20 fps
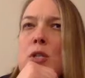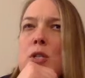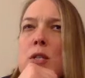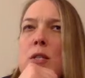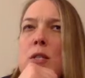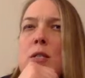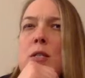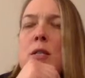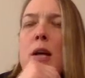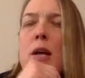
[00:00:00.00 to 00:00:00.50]
a
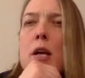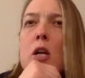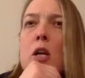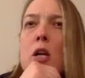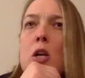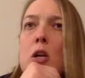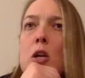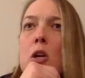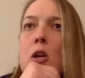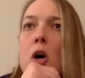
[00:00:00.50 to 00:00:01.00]
second
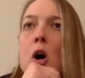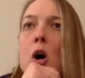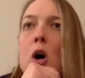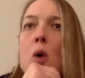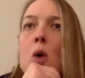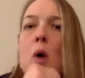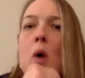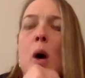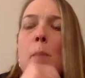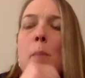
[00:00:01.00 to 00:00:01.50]

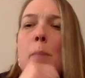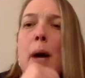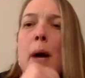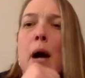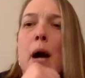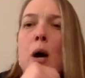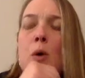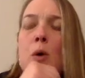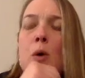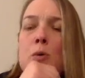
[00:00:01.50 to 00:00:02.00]
ago
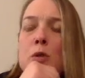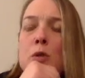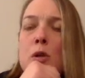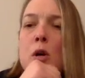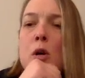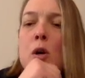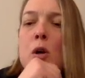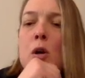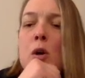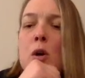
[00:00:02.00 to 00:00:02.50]
about
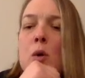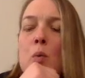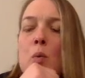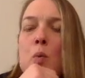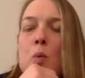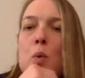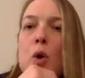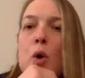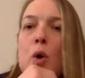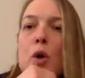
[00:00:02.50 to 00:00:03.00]

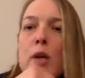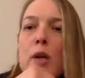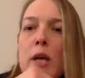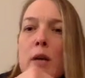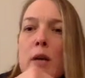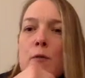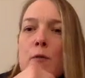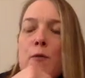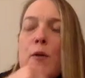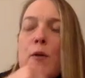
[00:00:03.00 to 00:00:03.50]

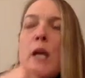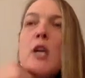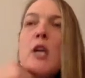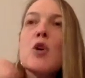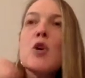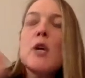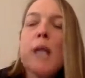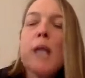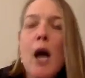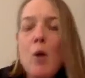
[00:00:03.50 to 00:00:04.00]

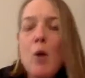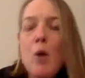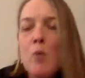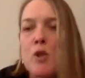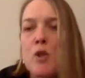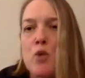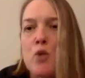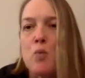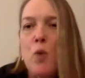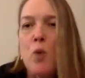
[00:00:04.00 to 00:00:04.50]
figuring out
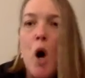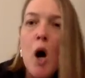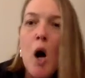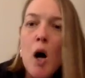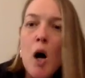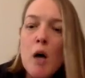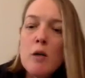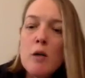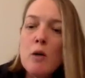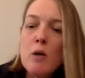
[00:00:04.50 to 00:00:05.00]
what's
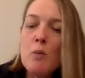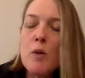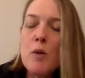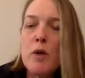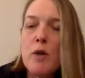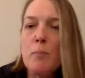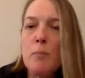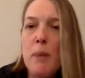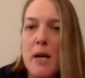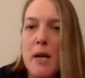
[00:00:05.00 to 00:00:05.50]
wrong with
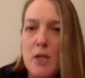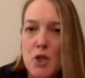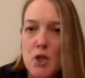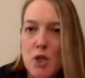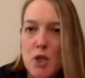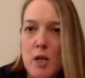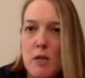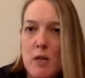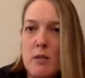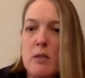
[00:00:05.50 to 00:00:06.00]
the
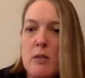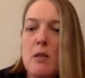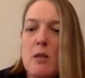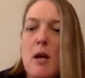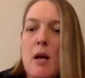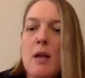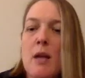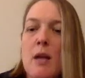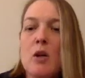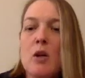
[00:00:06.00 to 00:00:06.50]
patient
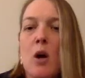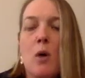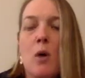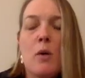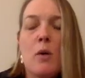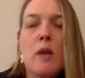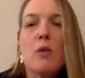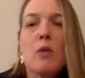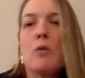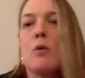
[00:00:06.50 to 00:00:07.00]
and
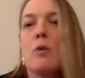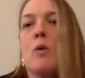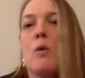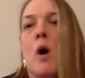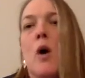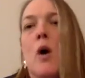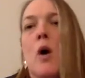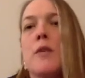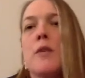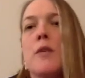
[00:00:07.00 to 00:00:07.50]
going through
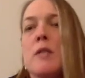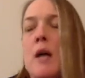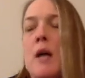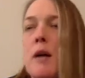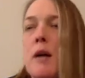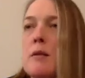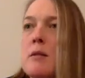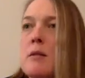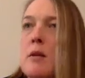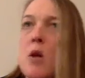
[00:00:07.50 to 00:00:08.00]
all the
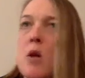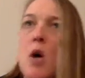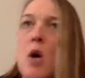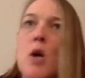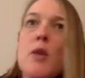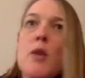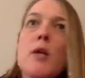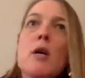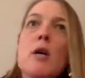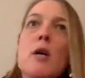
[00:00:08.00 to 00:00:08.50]
tests and
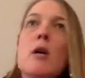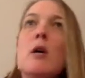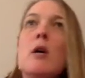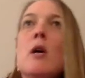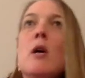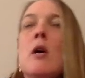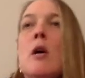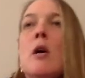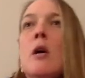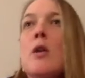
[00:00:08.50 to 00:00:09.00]
all the
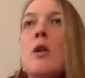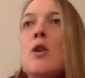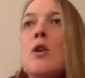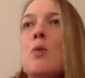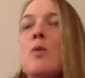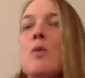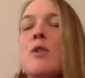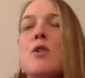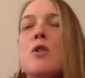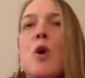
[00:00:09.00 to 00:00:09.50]

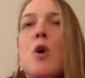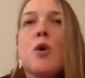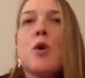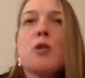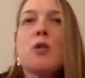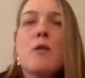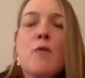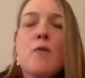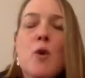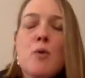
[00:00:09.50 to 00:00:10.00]

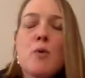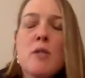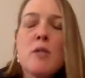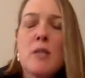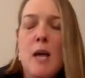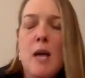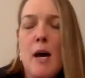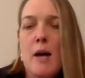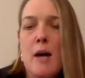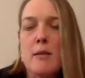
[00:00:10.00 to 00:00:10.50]
results of those
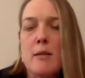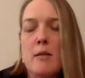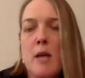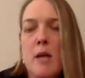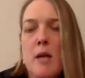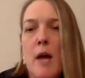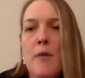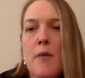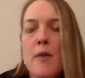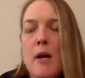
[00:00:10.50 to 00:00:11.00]
tests,
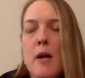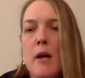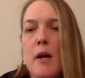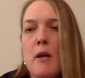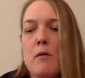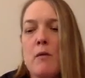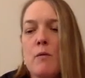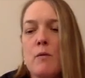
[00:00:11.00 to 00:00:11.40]
and then